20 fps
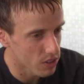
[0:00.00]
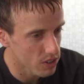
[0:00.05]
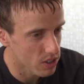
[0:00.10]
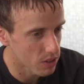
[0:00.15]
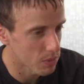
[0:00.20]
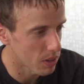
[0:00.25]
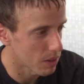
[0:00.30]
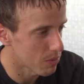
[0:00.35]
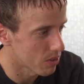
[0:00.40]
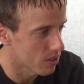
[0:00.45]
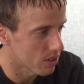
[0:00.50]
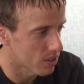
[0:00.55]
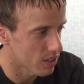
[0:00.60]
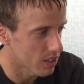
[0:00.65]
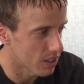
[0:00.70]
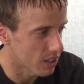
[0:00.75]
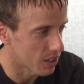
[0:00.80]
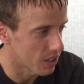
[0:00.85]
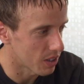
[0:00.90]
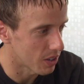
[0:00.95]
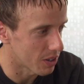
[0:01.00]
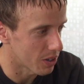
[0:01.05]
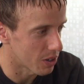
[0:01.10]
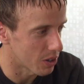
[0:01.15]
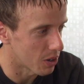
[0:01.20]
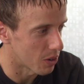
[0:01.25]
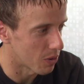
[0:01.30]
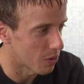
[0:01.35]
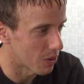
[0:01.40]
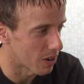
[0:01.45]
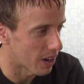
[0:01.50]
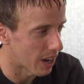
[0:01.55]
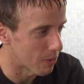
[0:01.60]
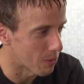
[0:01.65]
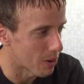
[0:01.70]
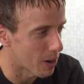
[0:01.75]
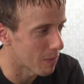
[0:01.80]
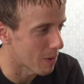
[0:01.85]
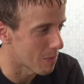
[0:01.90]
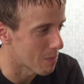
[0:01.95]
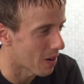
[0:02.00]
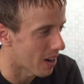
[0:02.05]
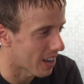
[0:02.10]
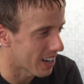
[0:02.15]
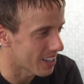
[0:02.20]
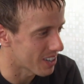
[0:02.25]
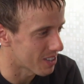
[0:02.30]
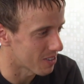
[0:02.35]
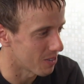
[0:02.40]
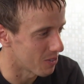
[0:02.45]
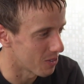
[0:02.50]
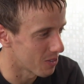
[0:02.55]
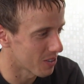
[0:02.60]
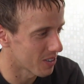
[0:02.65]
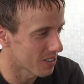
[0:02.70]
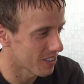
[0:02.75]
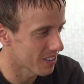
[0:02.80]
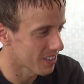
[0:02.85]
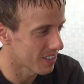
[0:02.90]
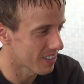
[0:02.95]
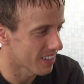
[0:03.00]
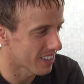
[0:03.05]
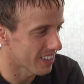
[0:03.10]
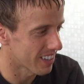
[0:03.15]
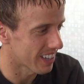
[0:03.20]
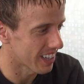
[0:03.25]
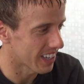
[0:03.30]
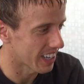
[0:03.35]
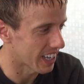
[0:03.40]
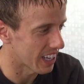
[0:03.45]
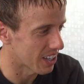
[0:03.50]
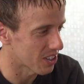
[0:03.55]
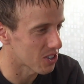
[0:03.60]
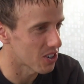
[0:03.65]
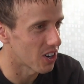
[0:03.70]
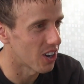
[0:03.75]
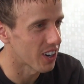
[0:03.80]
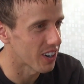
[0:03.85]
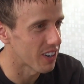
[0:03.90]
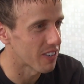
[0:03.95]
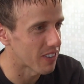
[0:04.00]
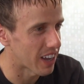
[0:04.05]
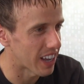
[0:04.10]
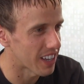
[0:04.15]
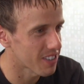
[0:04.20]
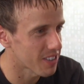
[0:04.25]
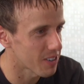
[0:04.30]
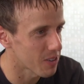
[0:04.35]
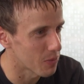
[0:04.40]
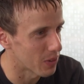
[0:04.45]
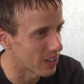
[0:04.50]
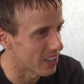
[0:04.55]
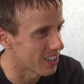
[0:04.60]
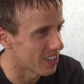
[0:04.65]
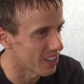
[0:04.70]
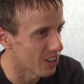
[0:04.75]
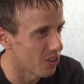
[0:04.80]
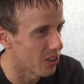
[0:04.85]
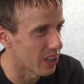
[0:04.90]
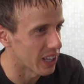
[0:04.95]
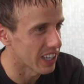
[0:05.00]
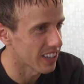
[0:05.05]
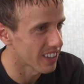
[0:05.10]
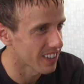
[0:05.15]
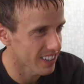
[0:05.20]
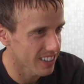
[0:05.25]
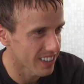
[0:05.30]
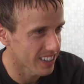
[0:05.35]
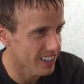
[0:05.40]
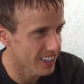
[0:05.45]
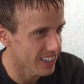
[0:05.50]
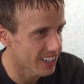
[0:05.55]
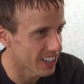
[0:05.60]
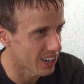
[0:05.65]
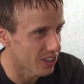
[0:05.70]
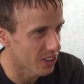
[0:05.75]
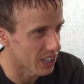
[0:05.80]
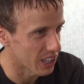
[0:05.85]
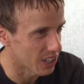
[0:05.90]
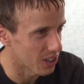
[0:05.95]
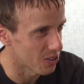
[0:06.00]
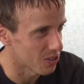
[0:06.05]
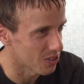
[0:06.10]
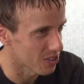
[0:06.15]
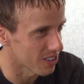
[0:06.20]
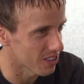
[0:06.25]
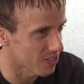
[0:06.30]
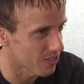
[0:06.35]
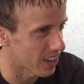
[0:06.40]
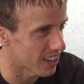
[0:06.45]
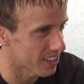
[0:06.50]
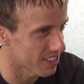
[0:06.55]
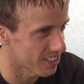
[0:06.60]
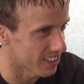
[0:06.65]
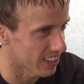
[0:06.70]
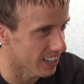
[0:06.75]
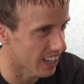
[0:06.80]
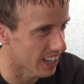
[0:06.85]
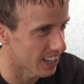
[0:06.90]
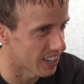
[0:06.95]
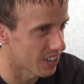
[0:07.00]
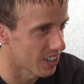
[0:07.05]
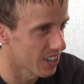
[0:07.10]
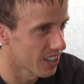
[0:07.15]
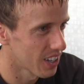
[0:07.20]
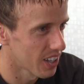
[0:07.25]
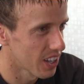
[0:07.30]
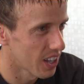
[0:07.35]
Sometimes, I want my body to get stronger faster, but it only goes as fast as it can.